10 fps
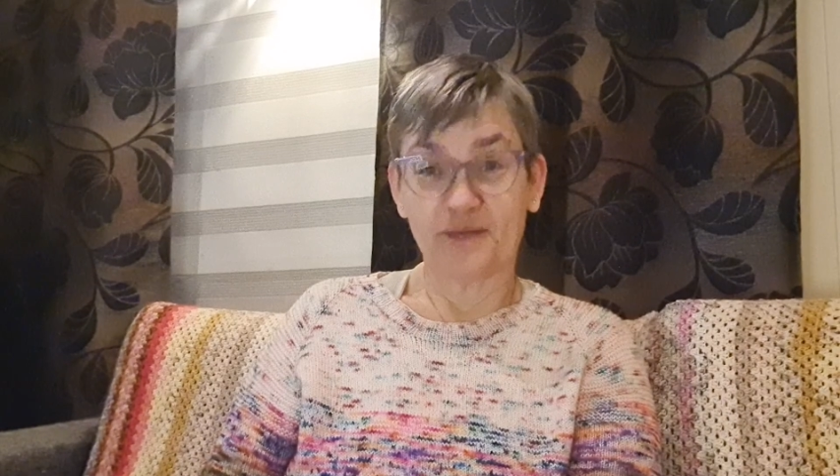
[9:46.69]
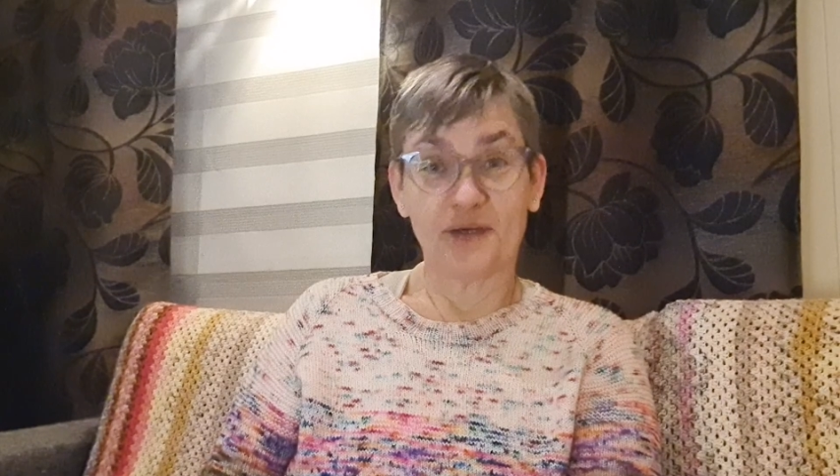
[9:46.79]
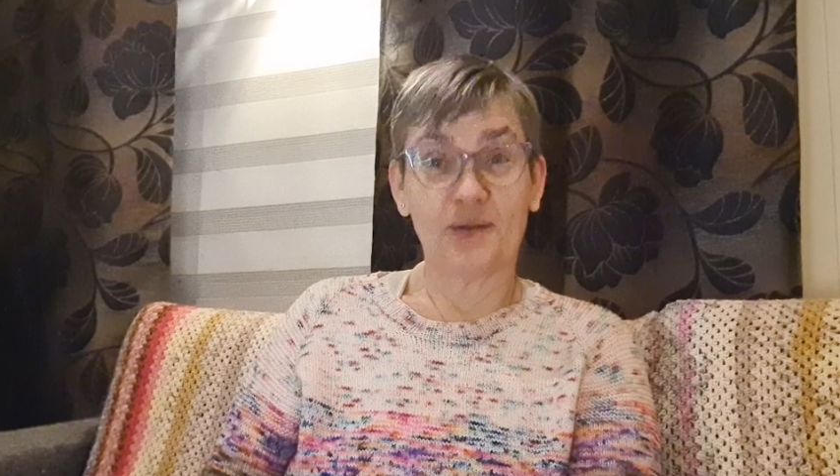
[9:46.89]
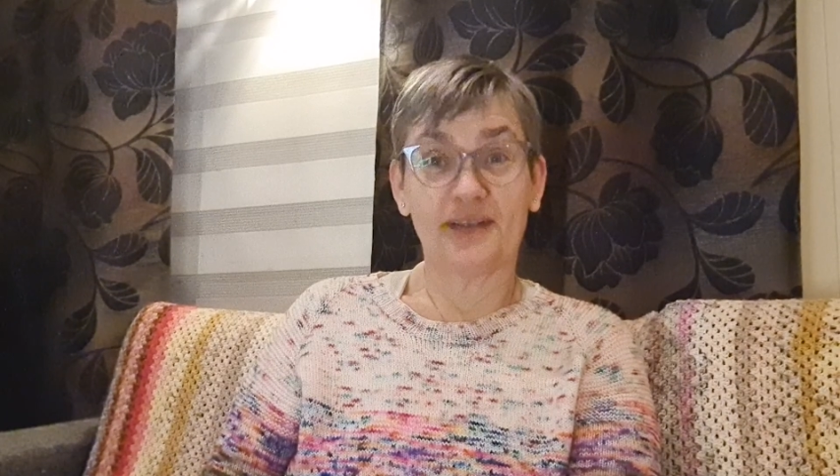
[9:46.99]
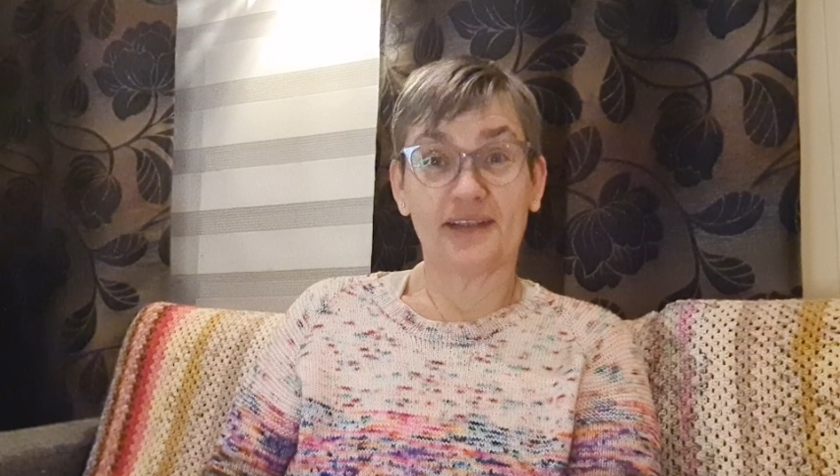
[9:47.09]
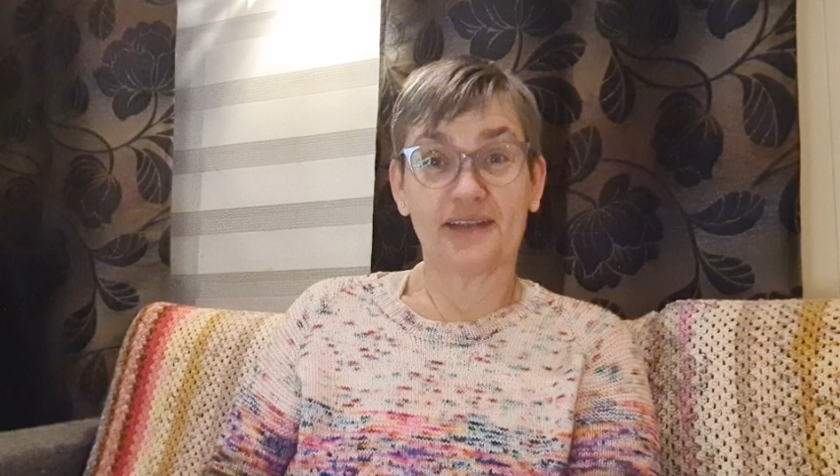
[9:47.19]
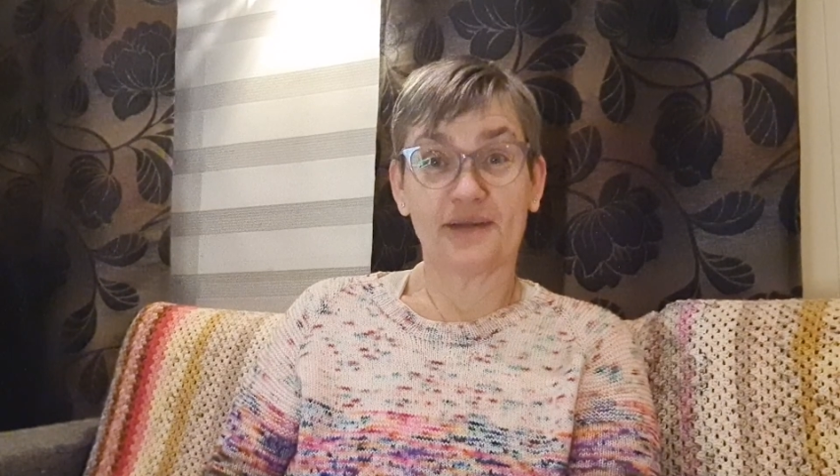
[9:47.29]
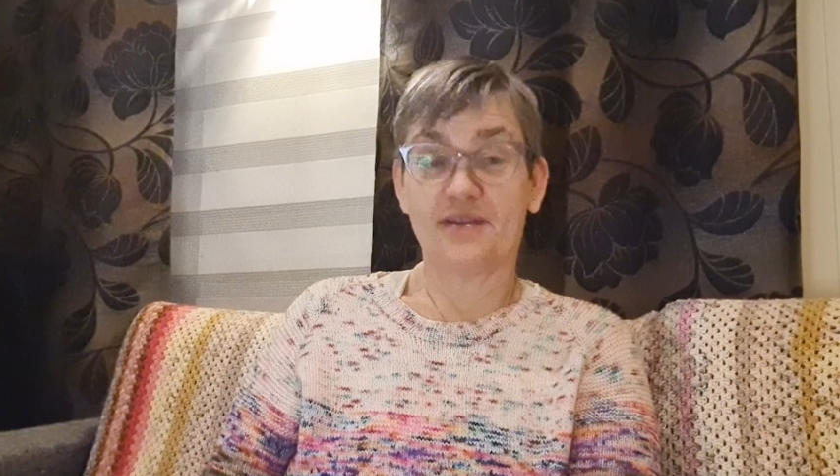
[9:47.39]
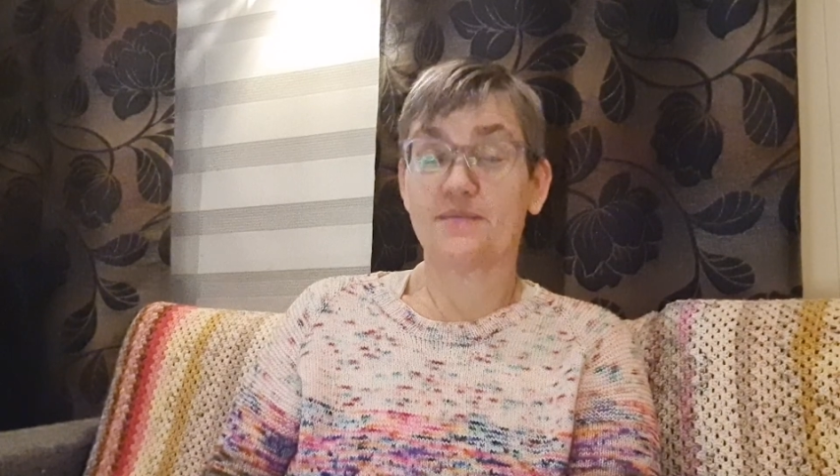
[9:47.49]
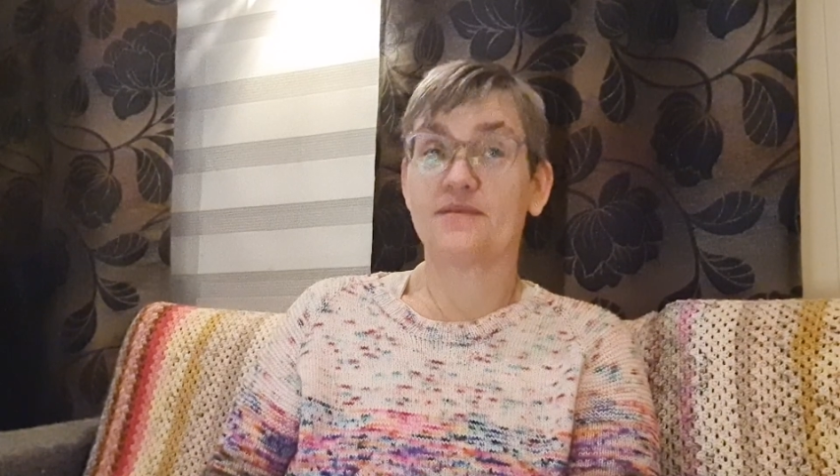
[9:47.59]
we're calling it a
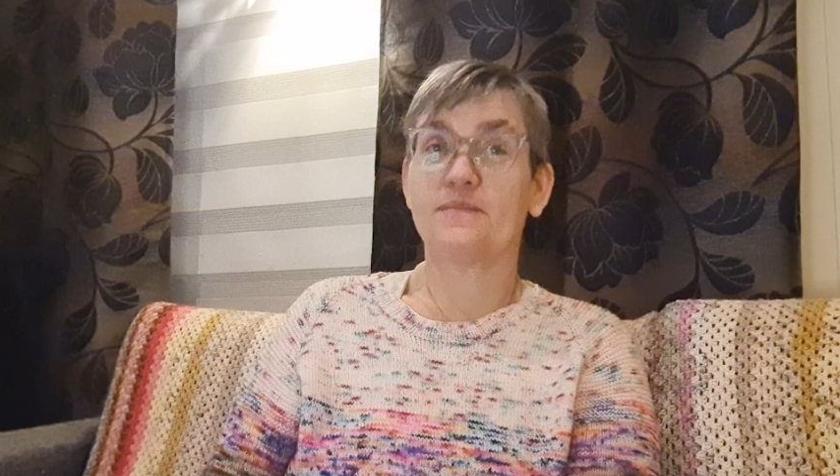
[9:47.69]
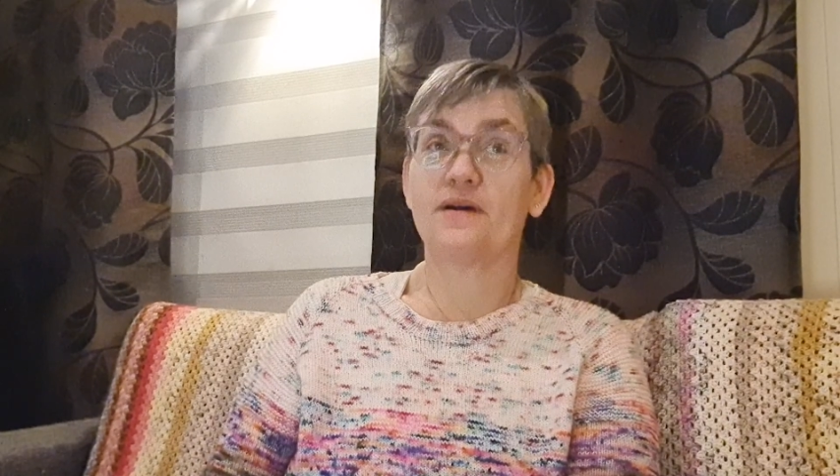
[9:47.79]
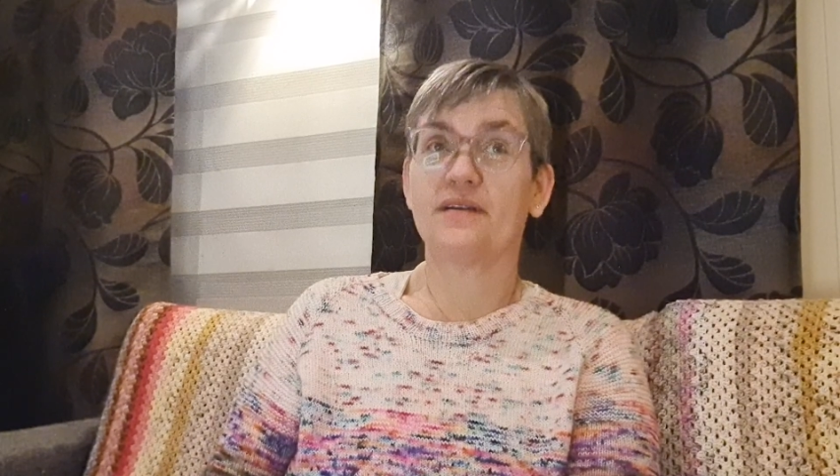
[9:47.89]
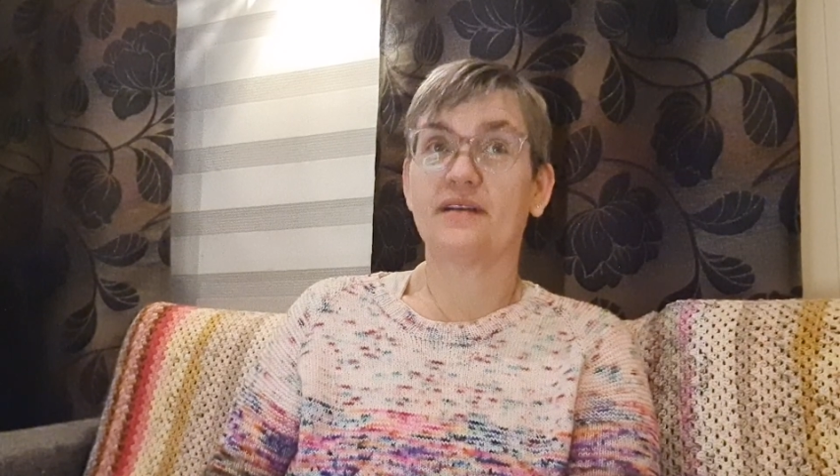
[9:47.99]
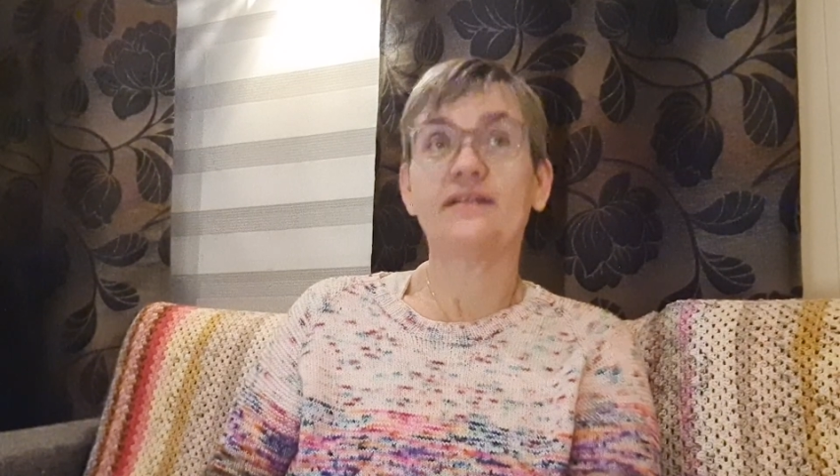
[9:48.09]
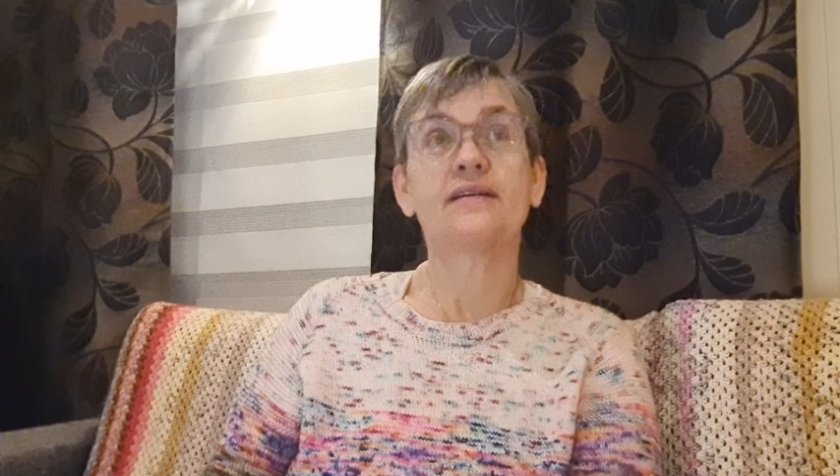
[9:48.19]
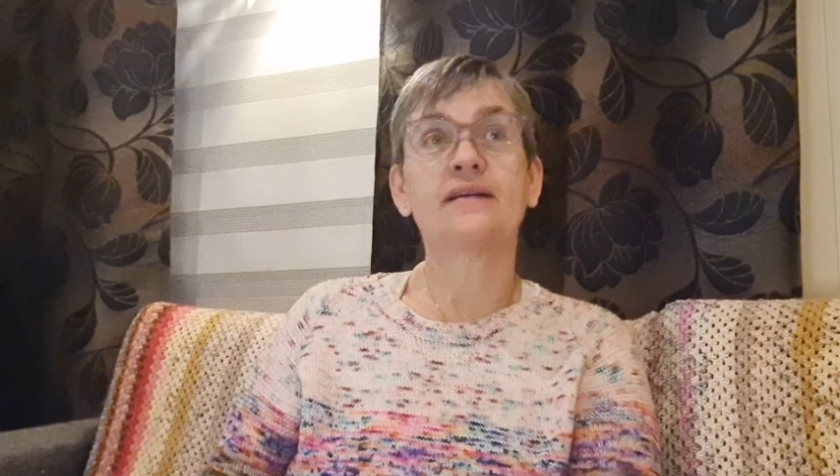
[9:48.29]
Christmas party